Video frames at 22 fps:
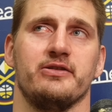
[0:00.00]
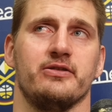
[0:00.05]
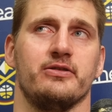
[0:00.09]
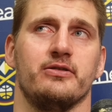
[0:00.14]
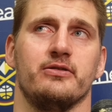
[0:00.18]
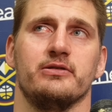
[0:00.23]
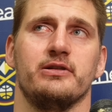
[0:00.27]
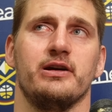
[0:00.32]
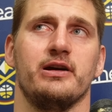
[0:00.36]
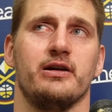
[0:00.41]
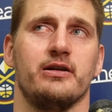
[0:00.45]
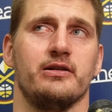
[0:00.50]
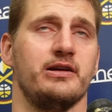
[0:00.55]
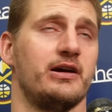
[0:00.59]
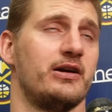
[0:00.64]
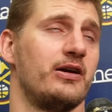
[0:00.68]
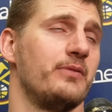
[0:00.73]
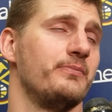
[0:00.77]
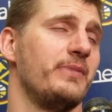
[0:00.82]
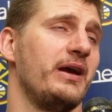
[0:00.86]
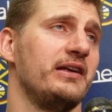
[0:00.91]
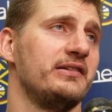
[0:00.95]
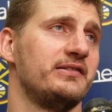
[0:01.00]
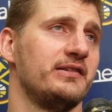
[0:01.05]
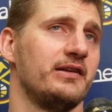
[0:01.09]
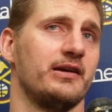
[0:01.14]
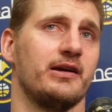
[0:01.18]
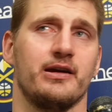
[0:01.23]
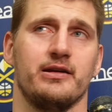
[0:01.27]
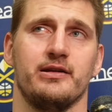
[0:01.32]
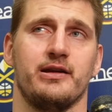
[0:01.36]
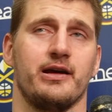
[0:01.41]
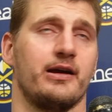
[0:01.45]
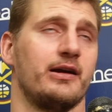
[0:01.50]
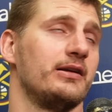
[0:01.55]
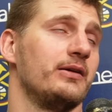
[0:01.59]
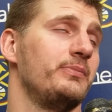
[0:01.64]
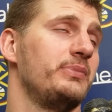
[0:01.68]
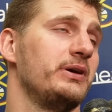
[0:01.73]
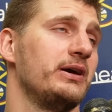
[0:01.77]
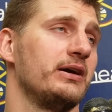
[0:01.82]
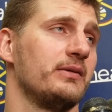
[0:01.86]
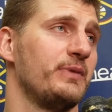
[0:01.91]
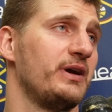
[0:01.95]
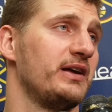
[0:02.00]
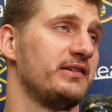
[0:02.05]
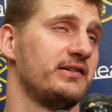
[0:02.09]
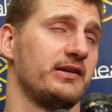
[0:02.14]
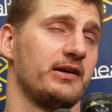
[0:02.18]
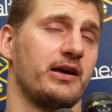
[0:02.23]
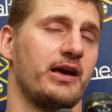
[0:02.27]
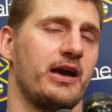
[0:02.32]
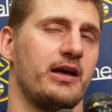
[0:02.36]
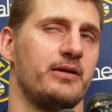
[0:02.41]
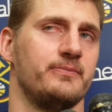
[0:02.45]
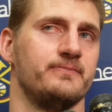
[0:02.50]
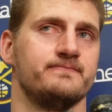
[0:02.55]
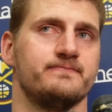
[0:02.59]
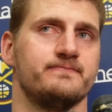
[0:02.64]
You know, they're amazing, and they're going to be amazing again.